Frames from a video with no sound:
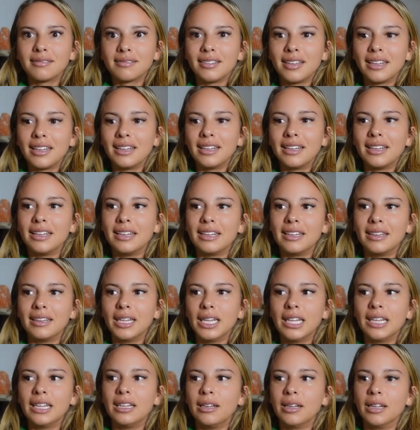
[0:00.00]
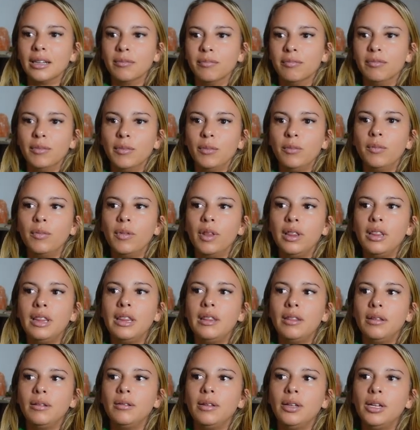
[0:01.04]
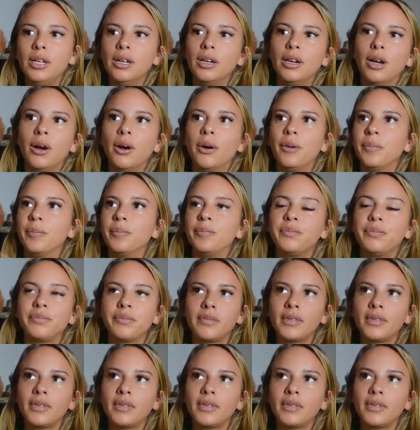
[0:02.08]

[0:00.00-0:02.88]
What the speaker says: you know,